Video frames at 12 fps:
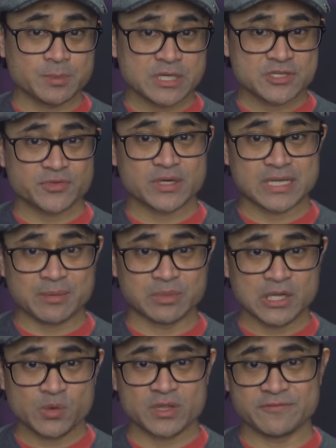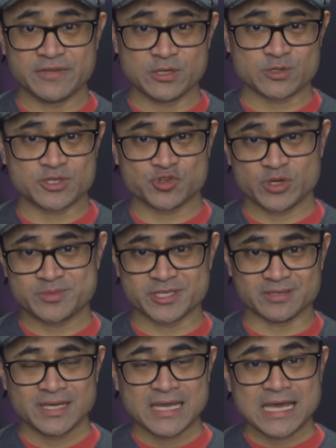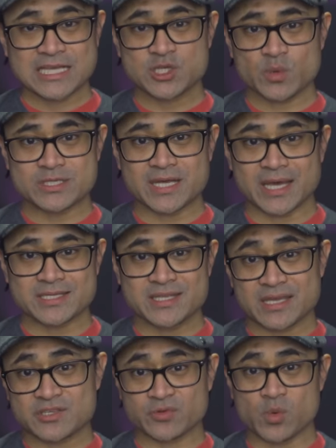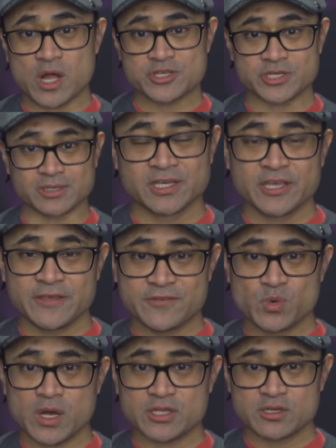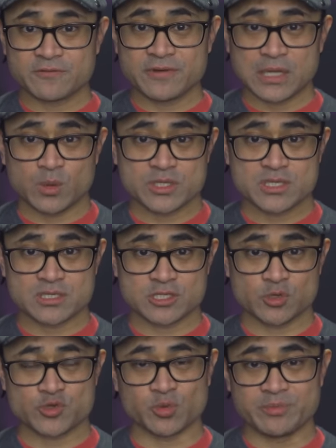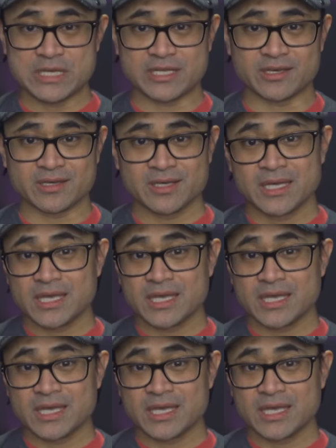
links for it down below in the video's description. As always, guys, thanks for watching. If you want, you can follow us on social media.